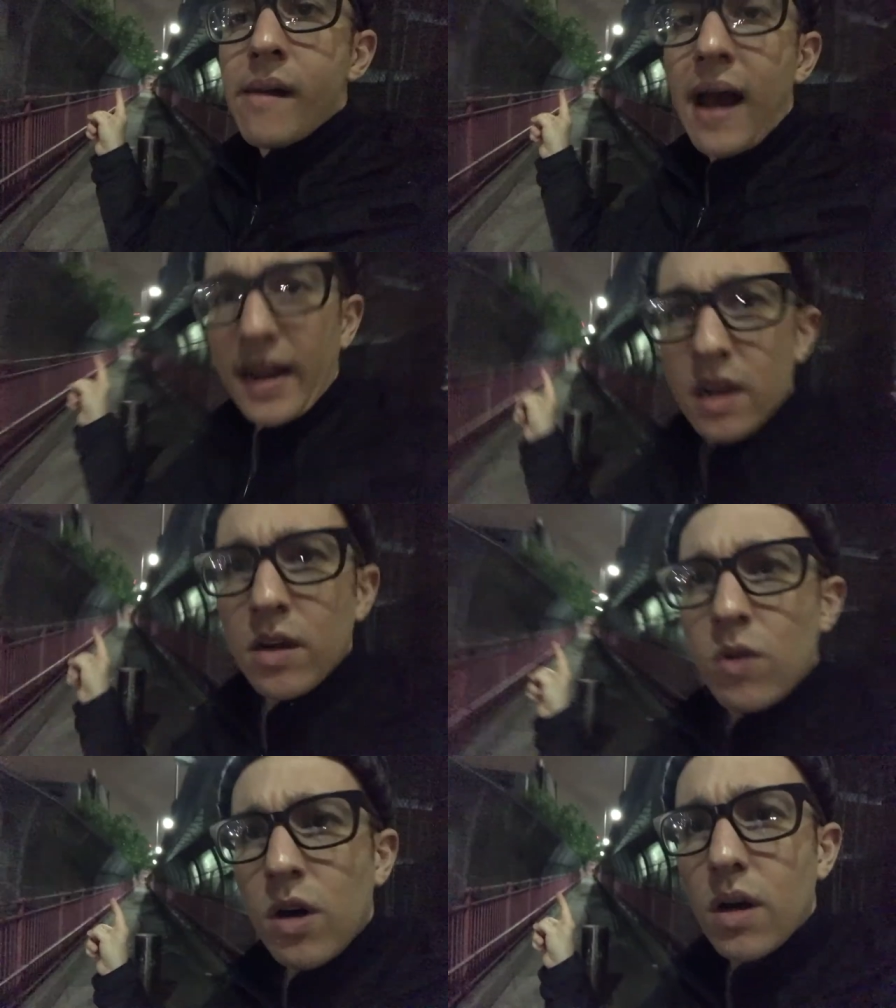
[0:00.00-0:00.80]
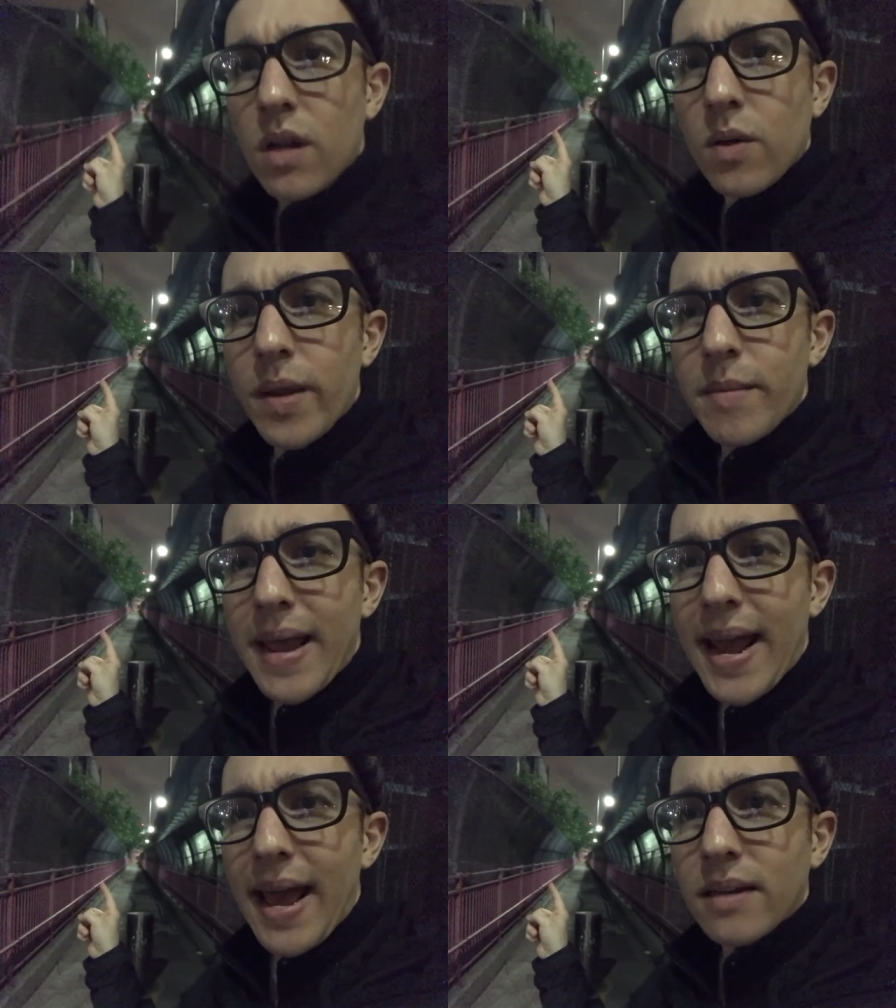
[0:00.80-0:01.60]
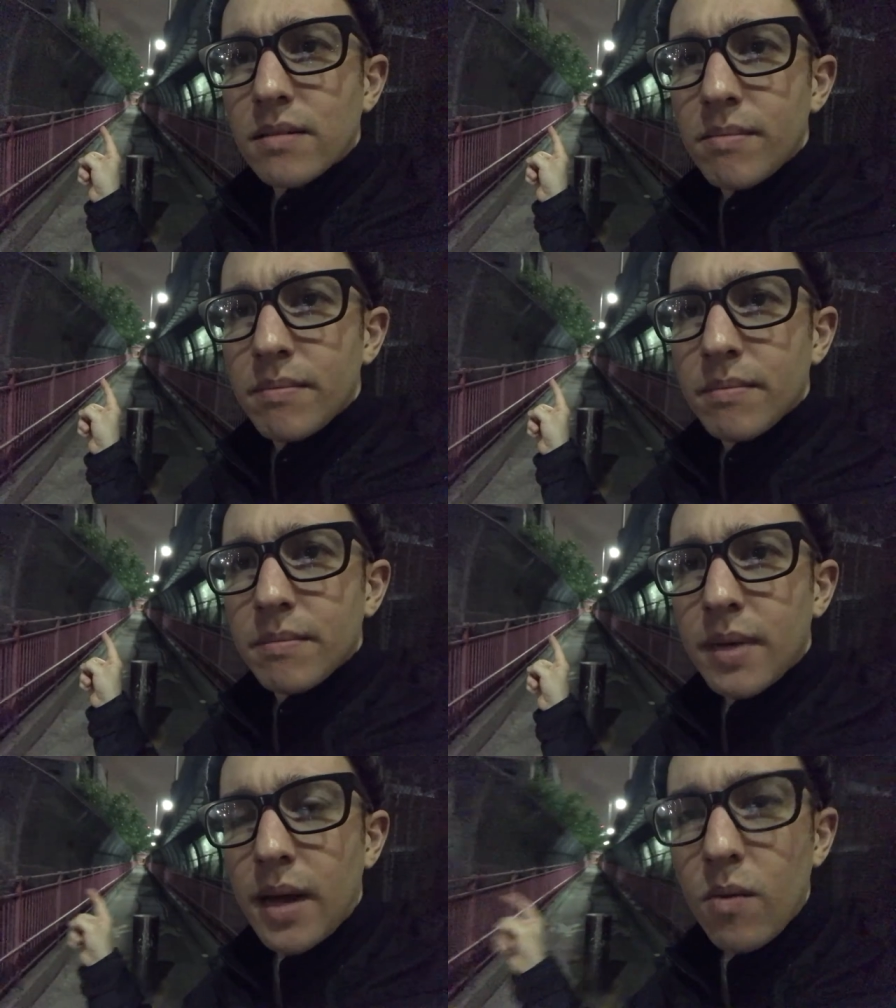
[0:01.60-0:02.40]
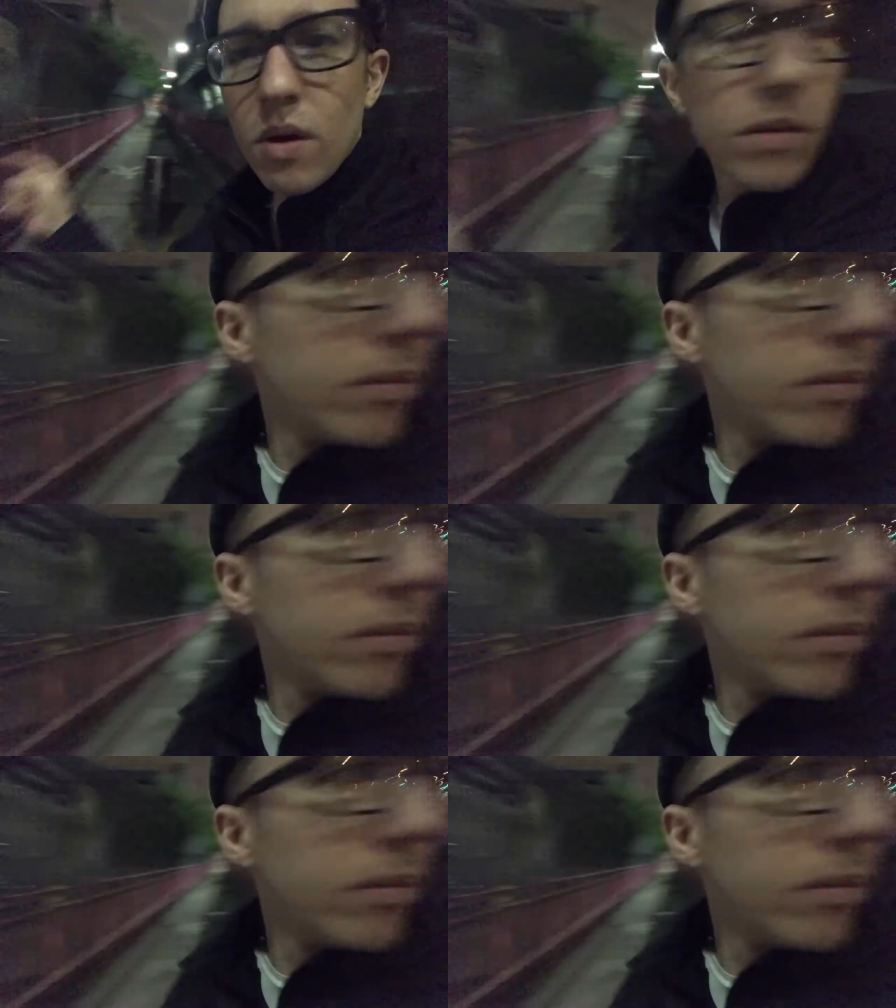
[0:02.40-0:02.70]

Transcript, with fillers: I could walk all the way to Manhattan, but I won't.